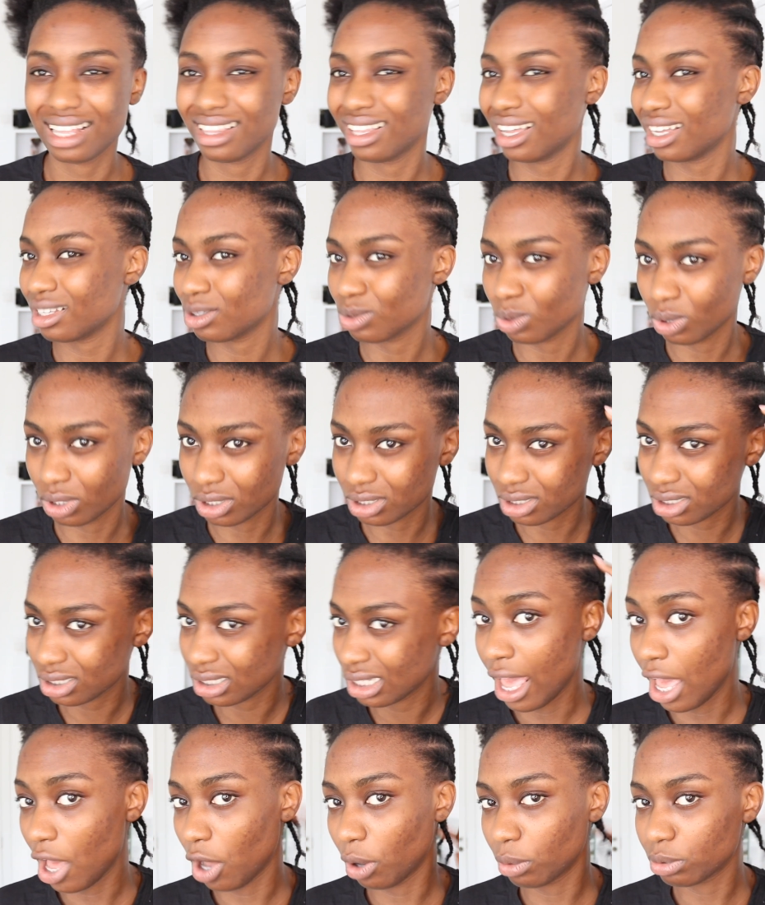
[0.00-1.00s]
That's what
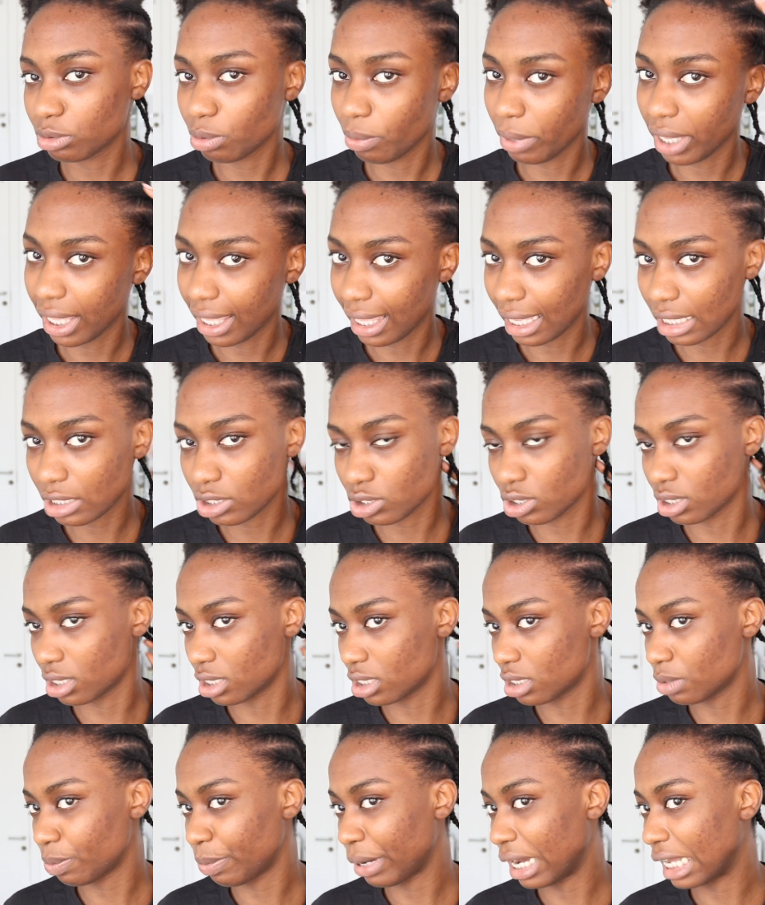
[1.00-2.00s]
helped me get to
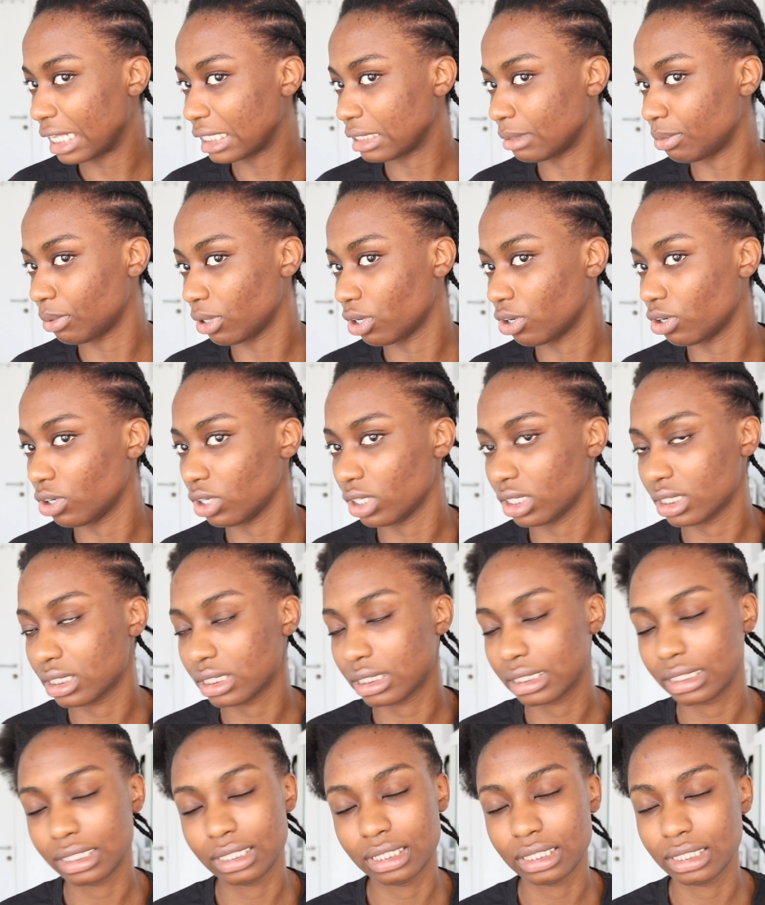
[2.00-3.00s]
this part, because